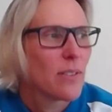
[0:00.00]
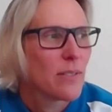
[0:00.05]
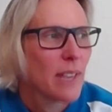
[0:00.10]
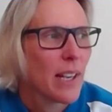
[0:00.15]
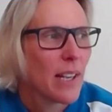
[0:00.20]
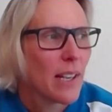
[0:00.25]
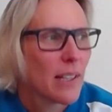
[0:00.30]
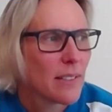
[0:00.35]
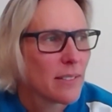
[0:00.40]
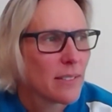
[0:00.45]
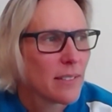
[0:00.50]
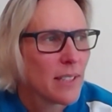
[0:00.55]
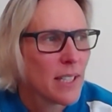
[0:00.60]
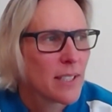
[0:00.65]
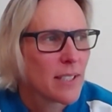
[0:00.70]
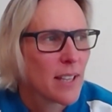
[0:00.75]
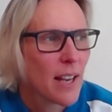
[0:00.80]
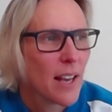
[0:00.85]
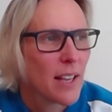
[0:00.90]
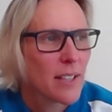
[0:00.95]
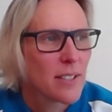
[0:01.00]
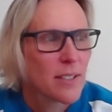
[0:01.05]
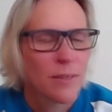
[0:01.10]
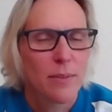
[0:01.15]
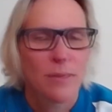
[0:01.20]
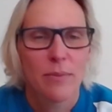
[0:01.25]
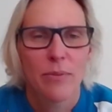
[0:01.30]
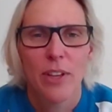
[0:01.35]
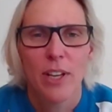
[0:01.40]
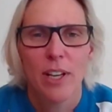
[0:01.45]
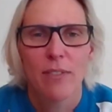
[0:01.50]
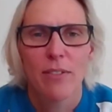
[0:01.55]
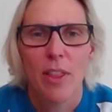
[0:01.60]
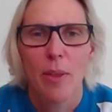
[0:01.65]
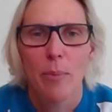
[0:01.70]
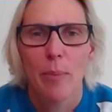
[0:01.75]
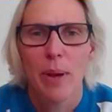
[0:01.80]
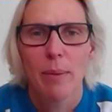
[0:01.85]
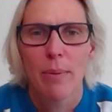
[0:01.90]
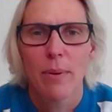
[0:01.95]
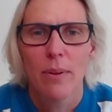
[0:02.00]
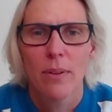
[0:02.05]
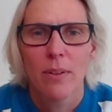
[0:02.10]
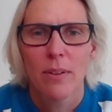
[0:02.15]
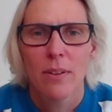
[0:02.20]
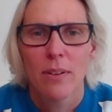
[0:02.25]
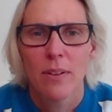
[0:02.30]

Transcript: Yeah, it is hard to think of other people.